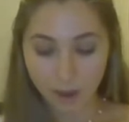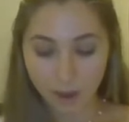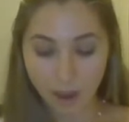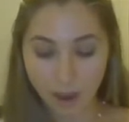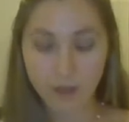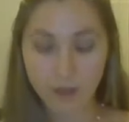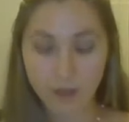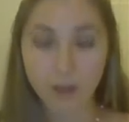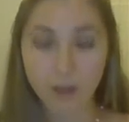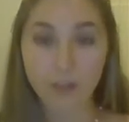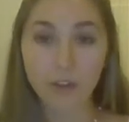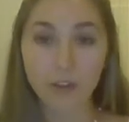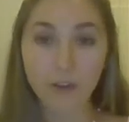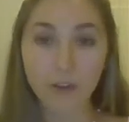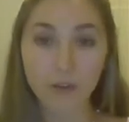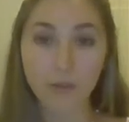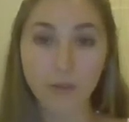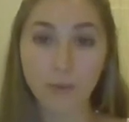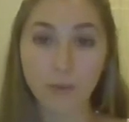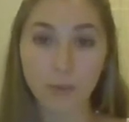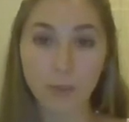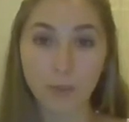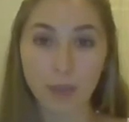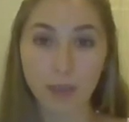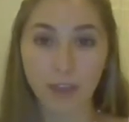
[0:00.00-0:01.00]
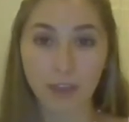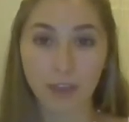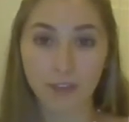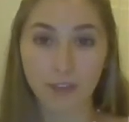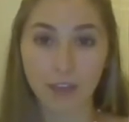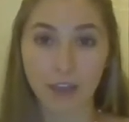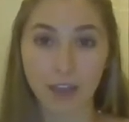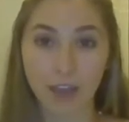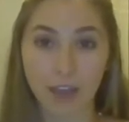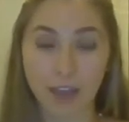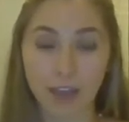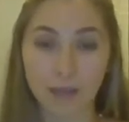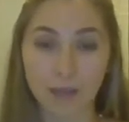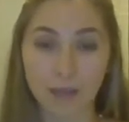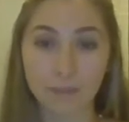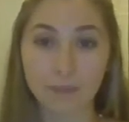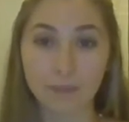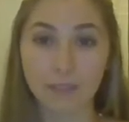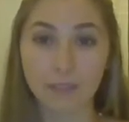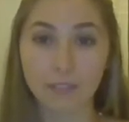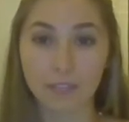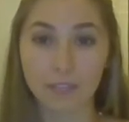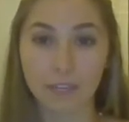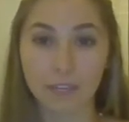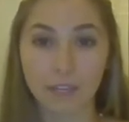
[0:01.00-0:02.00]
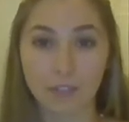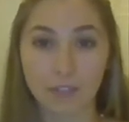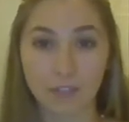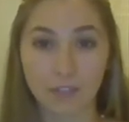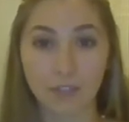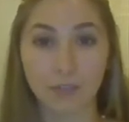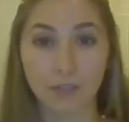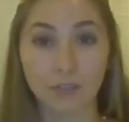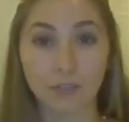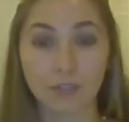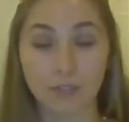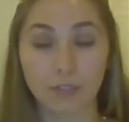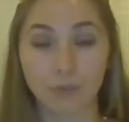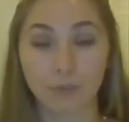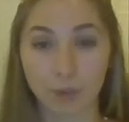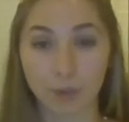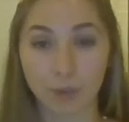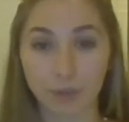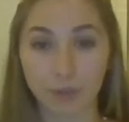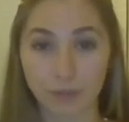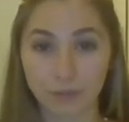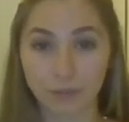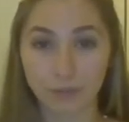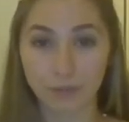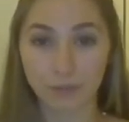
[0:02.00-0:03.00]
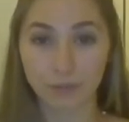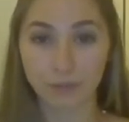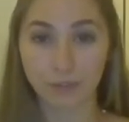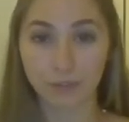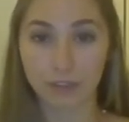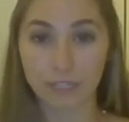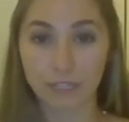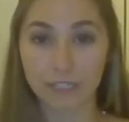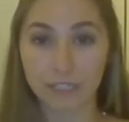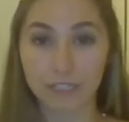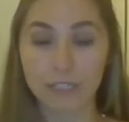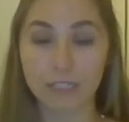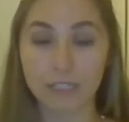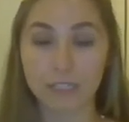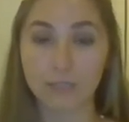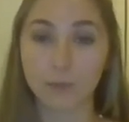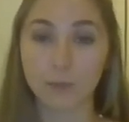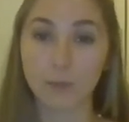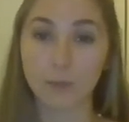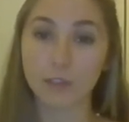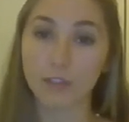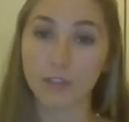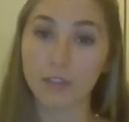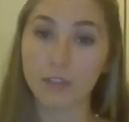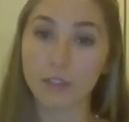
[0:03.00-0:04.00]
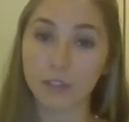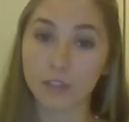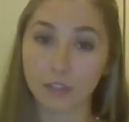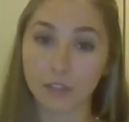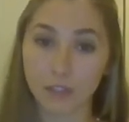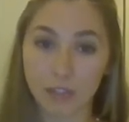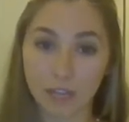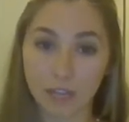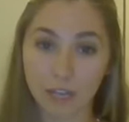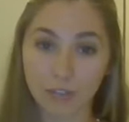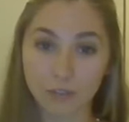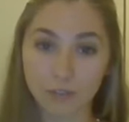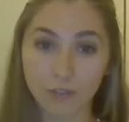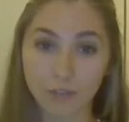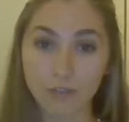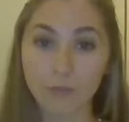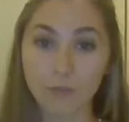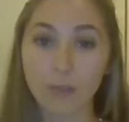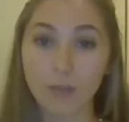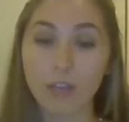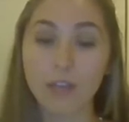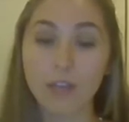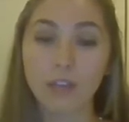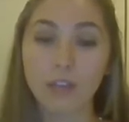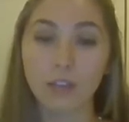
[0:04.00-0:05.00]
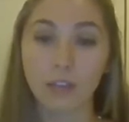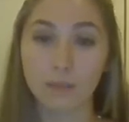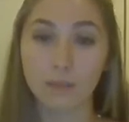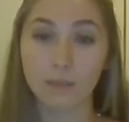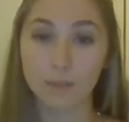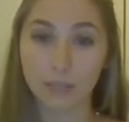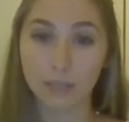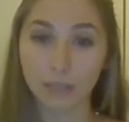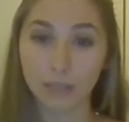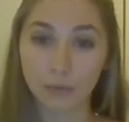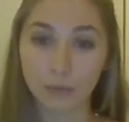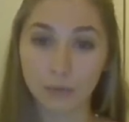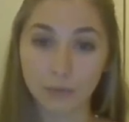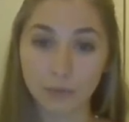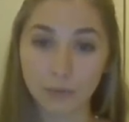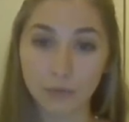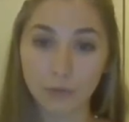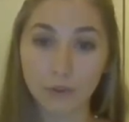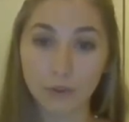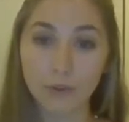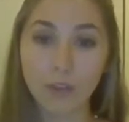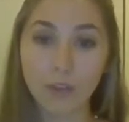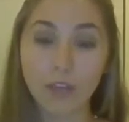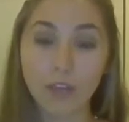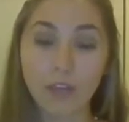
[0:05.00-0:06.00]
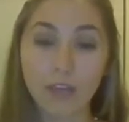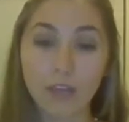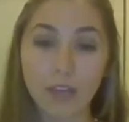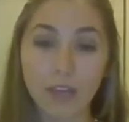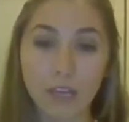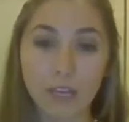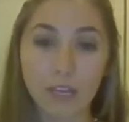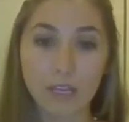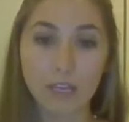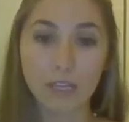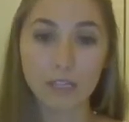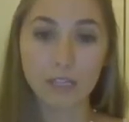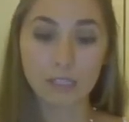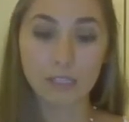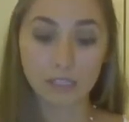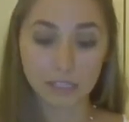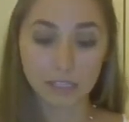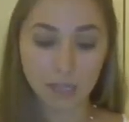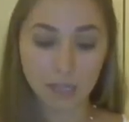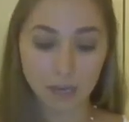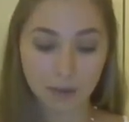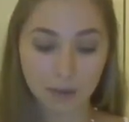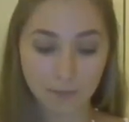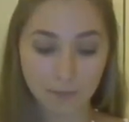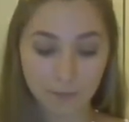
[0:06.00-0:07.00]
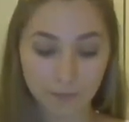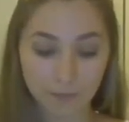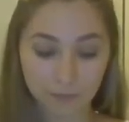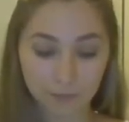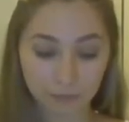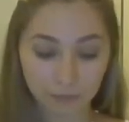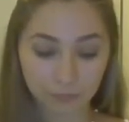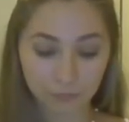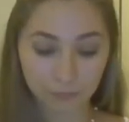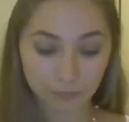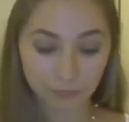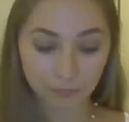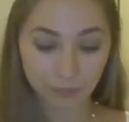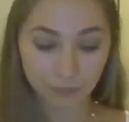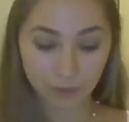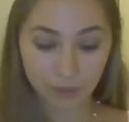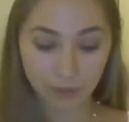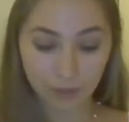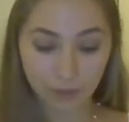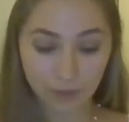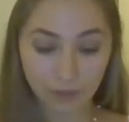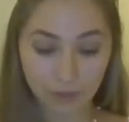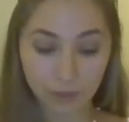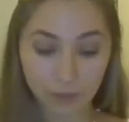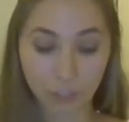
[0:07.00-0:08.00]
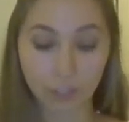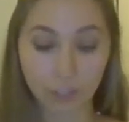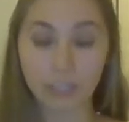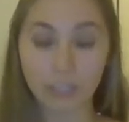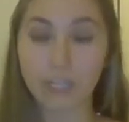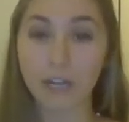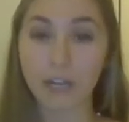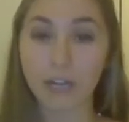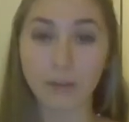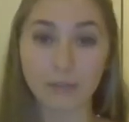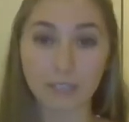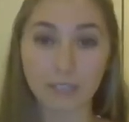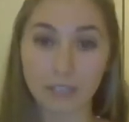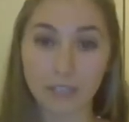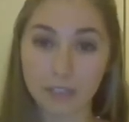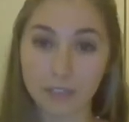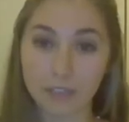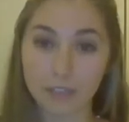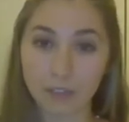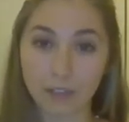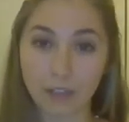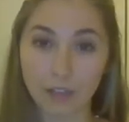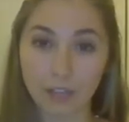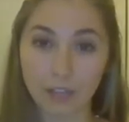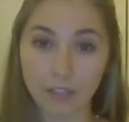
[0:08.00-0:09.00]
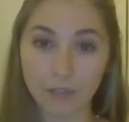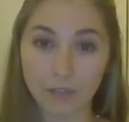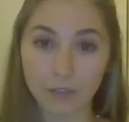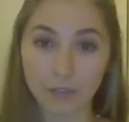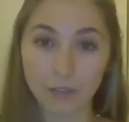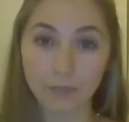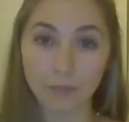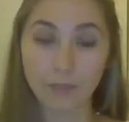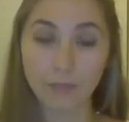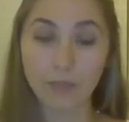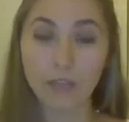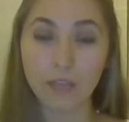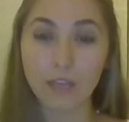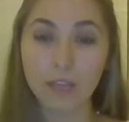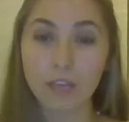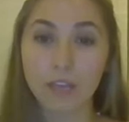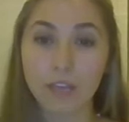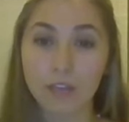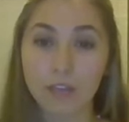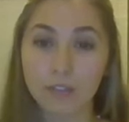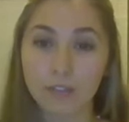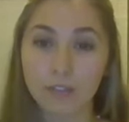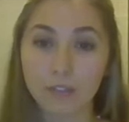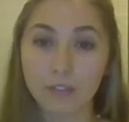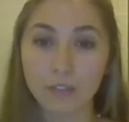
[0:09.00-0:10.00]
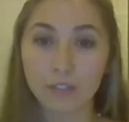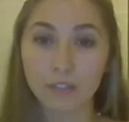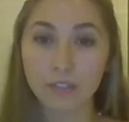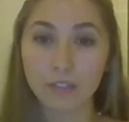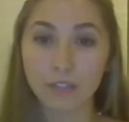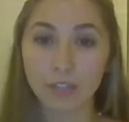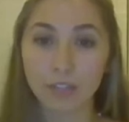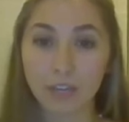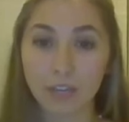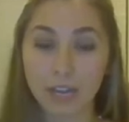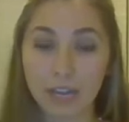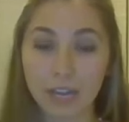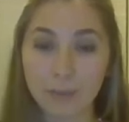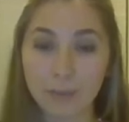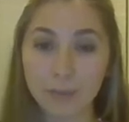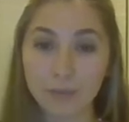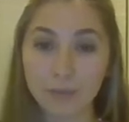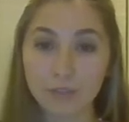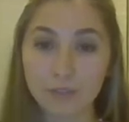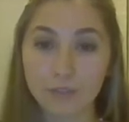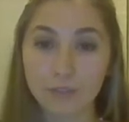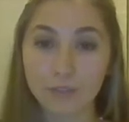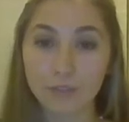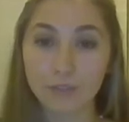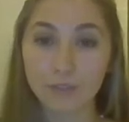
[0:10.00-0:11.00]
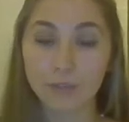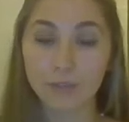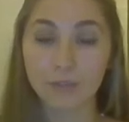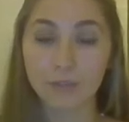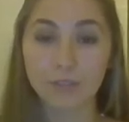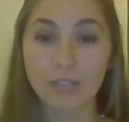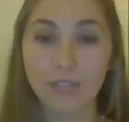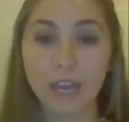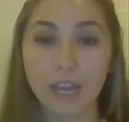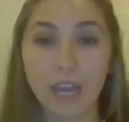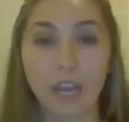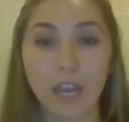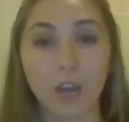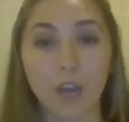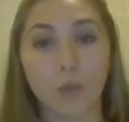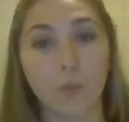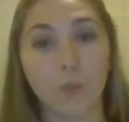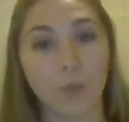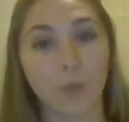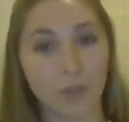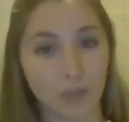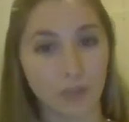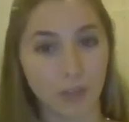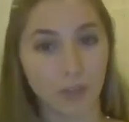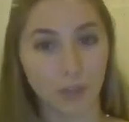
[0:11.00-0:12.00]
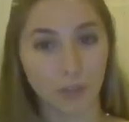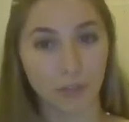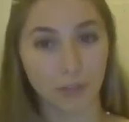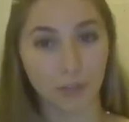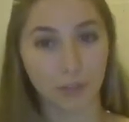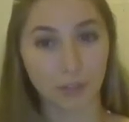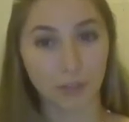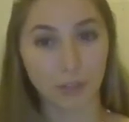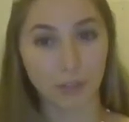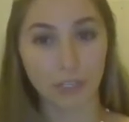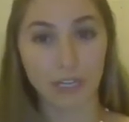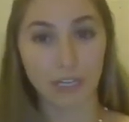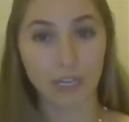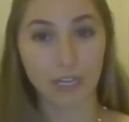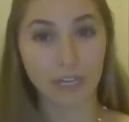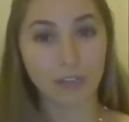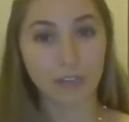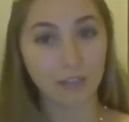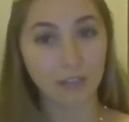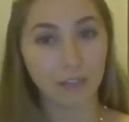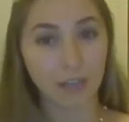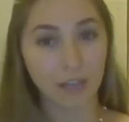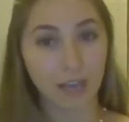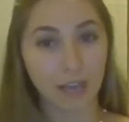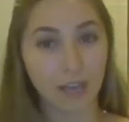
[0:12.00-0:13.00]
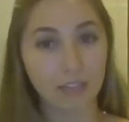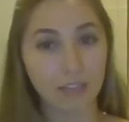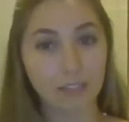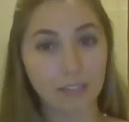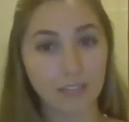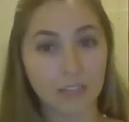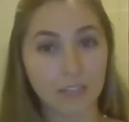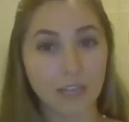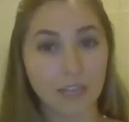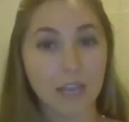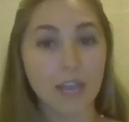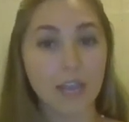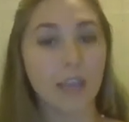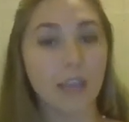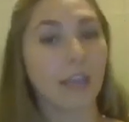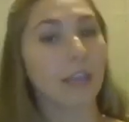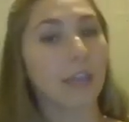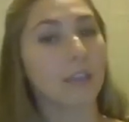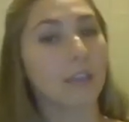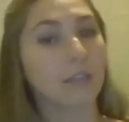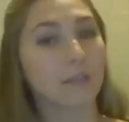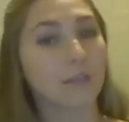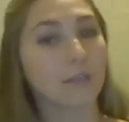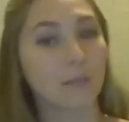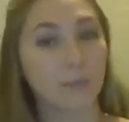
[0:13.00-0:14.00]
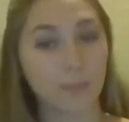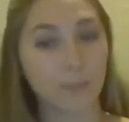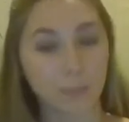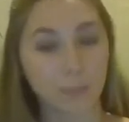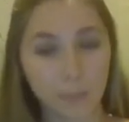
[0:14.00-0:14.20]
Another way that apps and use of personal devices within the classroom can be helpful is learning outside of the classroom. Students are able to take what they're learning in class and